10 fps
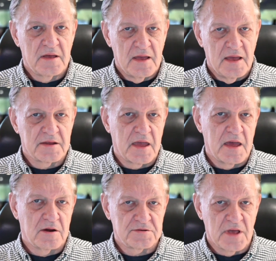
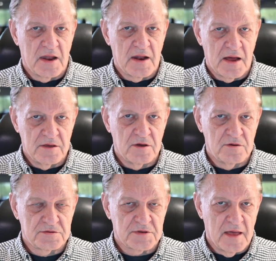indicators that I
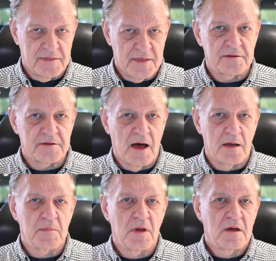use at that
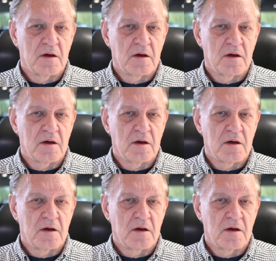time.